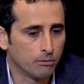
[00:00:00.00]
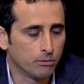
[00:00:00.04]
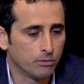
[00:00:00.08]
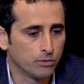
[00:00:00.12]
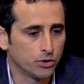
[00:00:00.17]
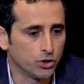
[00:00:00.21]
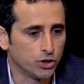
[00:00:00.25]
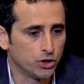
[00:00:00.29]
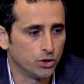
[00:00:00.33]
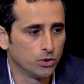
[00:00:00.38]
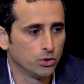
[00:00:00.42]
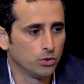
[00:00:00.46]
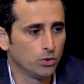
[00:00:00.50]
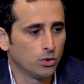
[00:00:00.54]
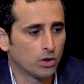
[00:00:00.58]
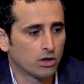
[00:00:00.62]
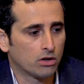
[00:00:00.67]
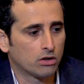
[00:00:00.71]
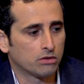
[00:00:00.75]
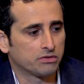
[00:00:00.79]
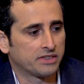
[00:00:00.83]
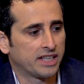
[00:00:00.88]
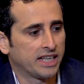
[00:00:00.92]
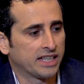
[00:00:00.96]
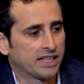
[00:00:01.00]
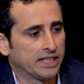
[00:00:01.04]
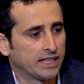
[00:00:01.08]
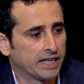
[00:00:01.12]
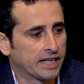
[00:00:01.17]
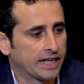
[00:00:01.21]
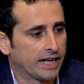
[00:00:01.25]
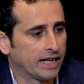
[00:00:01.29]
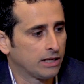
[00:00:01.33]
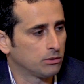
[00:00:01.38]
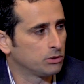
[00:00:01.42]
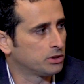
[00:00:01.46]
you are taking
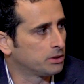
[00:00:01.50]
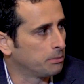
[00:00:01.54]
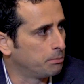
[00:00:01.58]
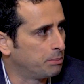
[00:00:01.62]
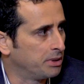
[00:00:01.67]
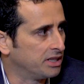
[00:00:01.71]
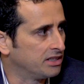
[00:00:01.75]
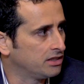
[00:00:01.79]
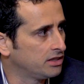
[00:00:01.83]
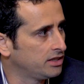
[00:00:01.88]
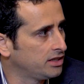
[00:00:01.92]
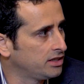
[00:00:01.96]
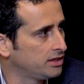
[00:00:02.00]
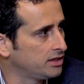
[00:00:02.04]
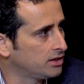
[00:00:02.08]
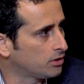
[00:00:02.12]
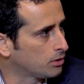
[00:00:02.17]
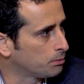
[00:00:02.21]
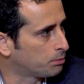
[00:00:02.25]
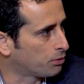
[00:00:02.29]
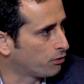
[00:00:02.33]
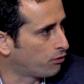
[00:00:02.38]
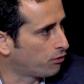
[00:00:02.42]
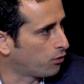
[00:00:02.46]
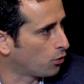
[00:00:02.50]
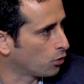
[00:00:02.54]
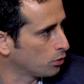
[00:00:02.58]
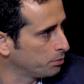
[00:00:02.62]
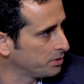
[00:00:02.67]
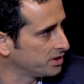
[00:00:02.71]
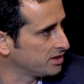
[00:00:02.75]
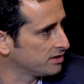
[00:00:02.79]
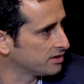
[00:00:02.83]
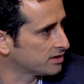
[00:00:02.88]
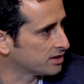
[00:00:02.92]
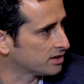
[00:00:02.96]
accountability on
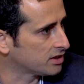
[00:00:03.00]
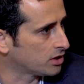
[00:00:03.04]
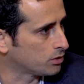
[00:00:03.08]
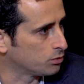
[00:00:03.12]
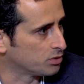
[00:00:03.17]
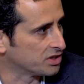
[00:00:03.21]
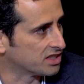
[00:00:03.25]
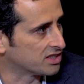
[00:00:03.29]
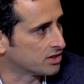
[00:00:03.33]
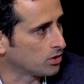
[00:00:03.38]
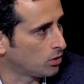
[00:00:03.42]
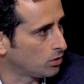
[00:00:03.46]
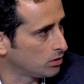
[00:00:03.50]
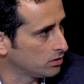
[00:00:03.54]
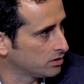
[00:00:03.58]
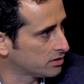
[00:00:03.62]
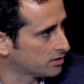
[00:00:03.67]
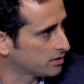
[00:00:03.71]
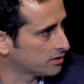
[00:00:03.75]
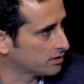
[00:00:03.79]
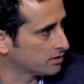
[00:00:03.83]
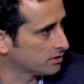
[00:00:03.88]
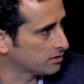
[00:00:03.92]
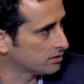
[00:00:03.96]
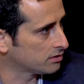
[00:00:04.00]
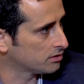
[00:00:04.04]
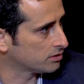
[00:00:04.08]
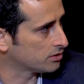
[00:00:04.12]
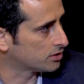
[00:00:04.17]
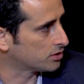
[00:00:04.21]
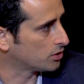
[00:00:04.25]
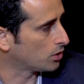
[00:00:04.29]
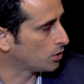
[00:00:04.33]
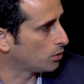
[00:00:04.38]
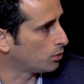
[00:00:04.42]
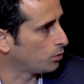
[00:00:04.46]
performance and on results.
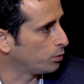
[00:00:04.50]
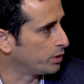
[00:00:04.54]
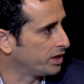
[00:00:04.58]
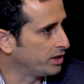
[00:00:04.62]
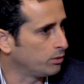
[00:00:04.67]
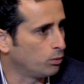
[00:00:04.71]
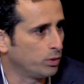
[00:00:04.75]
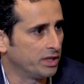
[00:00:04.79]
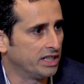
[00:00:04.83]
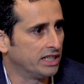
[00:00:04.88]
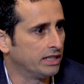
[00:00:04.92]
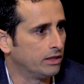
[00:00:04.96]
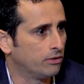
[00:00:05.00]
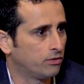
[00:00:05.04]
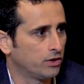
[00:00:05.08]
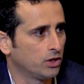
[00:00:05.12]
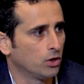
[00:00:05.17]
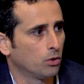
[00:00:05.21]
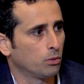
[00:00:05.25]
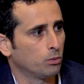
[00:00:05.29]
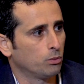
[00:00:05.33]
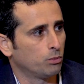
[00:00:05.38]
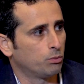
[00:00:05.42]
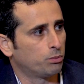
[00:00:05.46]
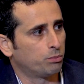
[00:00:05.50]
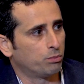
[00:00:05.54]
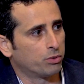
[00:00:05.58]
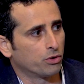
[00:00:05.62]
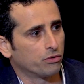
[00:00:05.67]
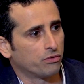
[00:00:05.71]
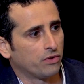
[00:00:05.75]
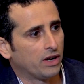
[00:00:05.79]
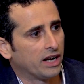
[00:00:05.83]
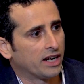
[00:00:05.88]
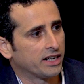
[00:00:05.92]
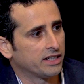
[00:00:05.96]
So if you don't
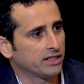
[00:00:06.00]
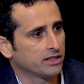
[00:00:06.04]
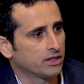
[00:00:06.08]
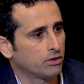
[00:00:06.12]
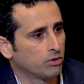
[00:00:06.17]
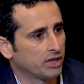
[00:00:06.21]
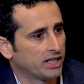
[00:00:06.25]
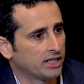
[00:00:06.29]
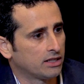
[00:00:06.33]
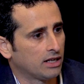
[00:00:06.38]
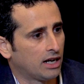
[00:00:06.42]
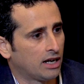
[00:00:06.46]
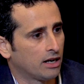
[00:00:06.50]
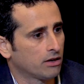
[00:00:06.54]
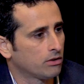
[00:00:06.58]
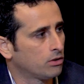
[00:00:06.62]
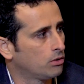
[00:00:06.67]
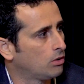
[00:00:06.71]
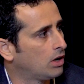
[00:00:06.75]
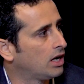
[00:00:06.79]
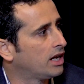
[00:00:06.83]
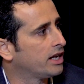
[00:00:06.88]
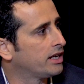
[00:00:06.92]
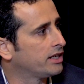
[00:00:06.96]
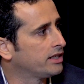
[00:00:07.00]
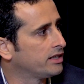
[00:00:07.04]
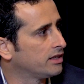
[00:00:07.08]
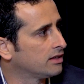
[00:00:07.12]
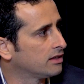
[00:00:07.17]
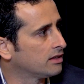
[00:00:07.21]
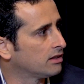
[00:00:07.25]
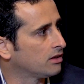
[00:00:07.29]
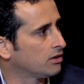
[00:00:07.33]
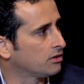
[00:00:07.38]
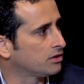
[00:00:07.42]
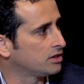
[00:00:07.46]
provide a great ROI
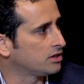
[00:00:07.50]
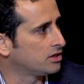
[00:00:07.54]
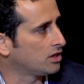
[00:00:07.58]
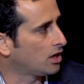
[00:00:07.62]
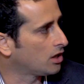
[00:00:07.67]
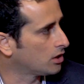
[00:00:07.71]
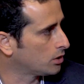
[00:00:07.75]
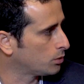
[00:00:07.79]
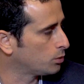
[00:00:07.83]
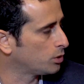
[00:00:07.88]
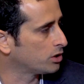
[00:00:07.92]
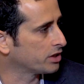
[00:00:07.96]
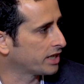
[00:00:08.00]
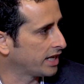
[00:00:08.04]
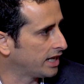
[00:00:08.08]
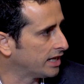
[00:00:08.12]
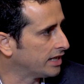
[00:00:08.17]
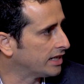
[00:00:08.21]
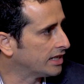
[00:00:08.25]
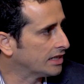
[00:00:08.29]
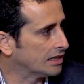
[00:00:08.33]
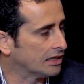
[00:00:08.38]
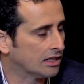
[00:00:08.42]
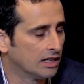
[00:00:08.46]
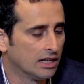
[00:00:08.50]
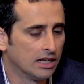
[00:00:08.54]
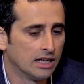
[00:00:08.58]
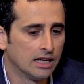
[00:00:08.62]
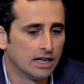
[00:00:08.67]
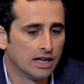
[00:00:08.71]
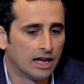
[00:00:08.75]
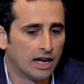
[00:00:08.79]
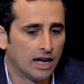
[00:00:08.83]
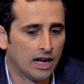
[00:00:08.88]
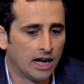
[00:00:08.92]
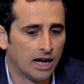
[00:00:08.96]
on the dollar we're getting,
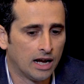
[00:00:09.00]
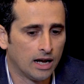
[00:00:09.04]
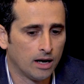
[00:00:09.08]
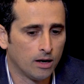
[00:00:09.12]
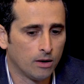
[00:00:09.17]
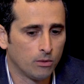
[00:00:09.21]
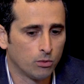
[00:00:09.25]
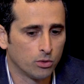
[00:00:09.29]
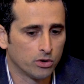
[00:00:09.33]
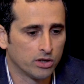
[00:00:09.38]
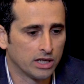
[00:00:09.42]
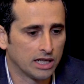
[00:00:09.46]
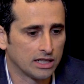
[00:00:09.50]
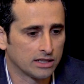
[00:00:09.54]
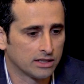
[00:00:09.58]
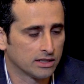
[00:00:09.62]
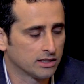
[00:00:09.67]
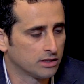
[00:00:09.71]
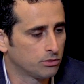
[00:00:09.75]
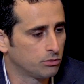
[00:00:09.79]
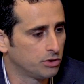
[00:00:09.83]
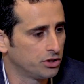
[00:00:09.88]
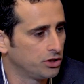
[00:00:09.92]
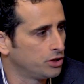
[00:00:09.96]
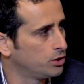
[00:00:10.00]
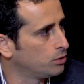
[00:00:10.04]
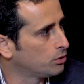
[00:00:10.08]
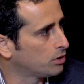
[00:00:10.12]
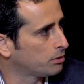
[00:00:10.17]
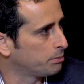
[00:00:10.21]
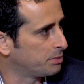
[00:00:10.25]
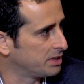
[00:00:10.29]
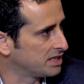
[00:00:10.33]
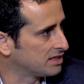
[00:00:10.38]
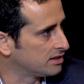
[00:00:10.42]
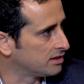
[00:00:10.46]
we're not going to renew our
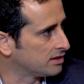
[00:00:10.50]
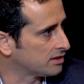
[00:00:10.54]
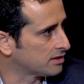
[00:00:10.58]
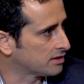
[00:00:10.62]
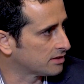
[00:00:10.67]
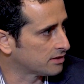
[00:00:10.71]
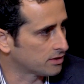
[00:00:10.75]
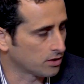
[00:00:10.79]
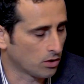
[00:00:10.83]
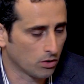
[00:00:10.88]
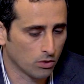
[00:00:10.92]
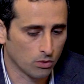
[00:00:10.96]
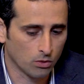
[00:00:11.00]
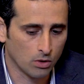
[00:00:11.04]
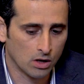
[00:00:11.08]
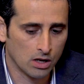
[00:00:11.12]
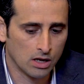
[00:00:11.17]
business. So